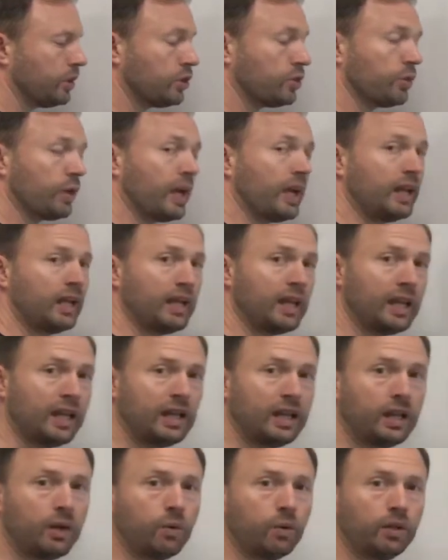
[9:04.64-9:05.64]
trade in
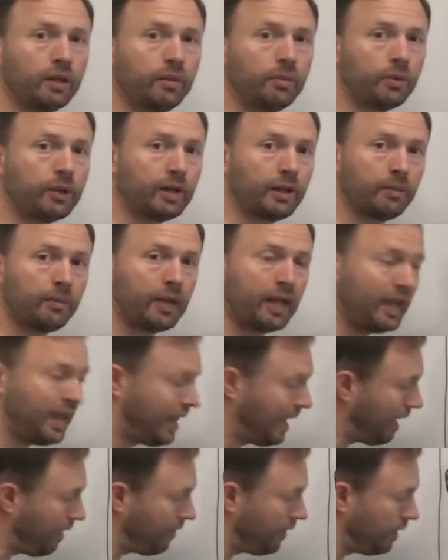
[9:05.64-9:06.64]
equilibrium
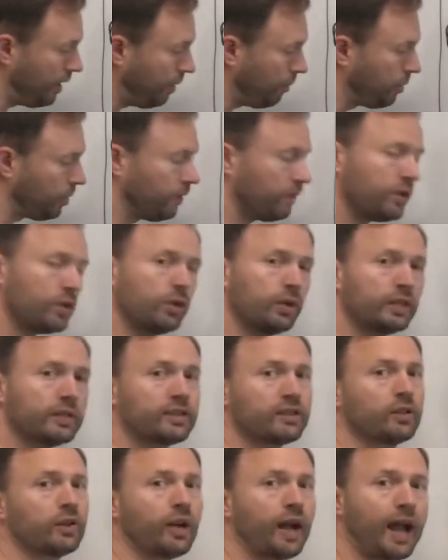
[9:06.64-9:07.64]
and the number of units
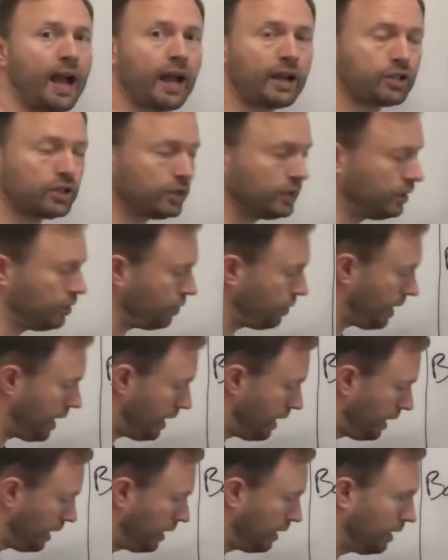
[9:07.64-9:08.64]
that are actually
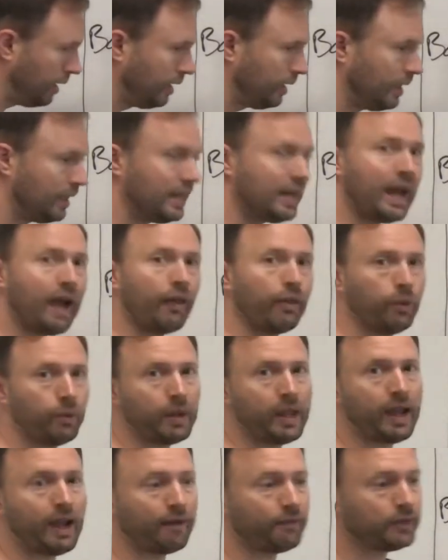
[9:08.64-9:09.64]
trading now that we
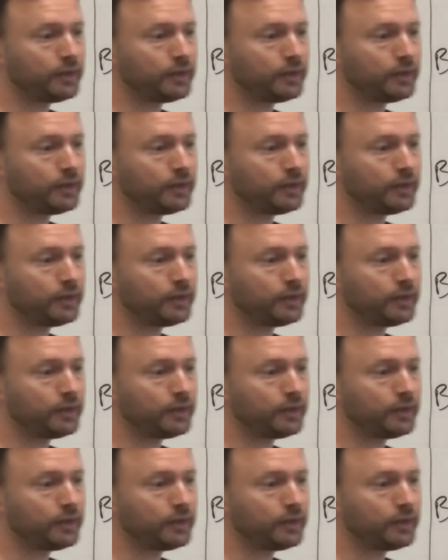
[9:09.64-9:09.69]
have the